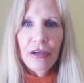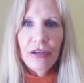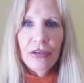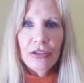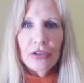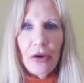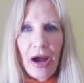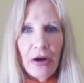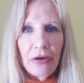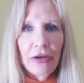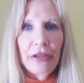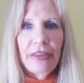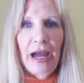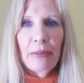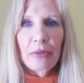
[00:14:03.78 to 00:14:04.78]
So how
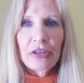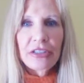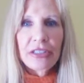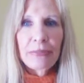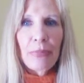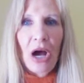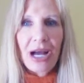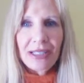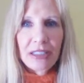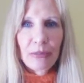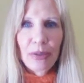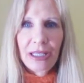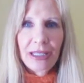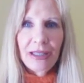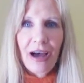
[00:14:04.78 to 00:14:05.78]
could that person
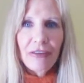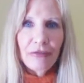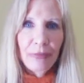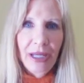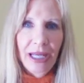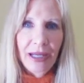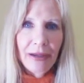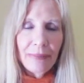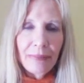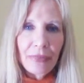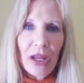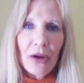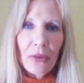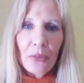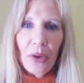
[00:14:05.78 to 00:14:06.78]
possibly love me?
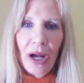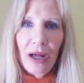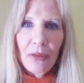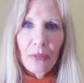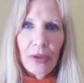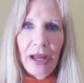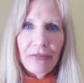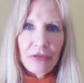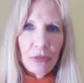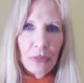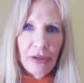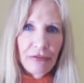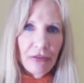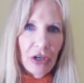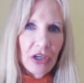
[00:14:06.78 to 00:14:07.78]
Well, we have to
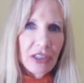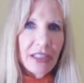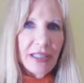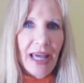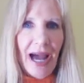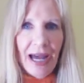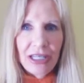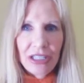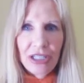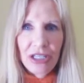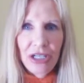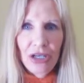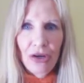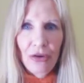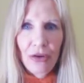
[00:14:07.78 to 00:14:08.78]
reverse that
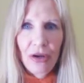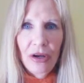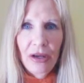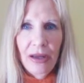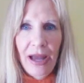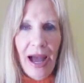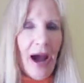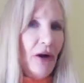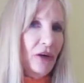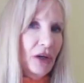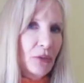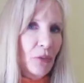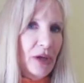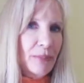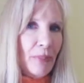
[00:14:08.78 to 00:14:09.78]
too. How
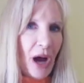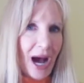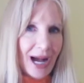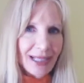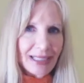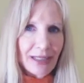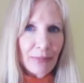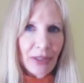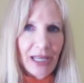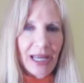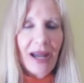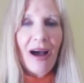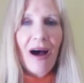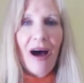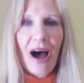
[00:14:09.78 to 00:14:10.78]
can we
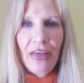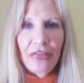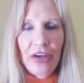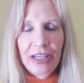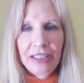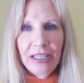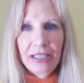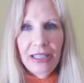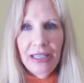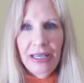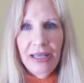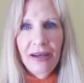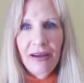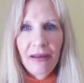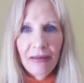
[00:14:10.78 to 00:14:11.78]
possibly
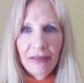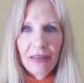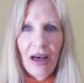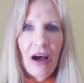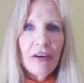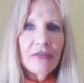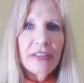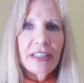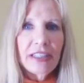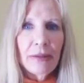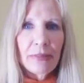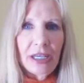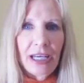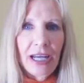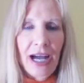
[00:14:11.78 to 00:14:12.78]
authentically love
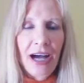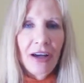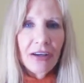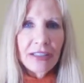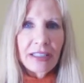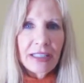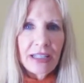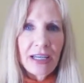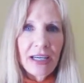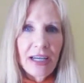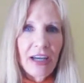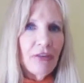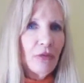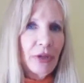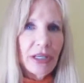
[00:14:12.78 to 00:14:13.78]
somebody else
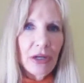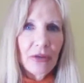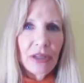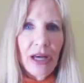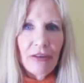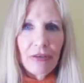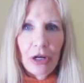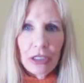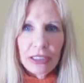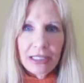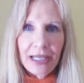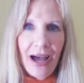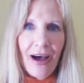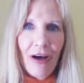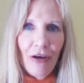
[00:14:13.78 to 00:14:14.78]
if we don't love
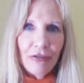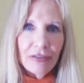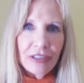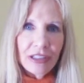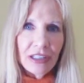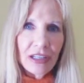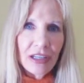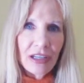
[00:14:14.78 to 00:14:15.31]
ourselves?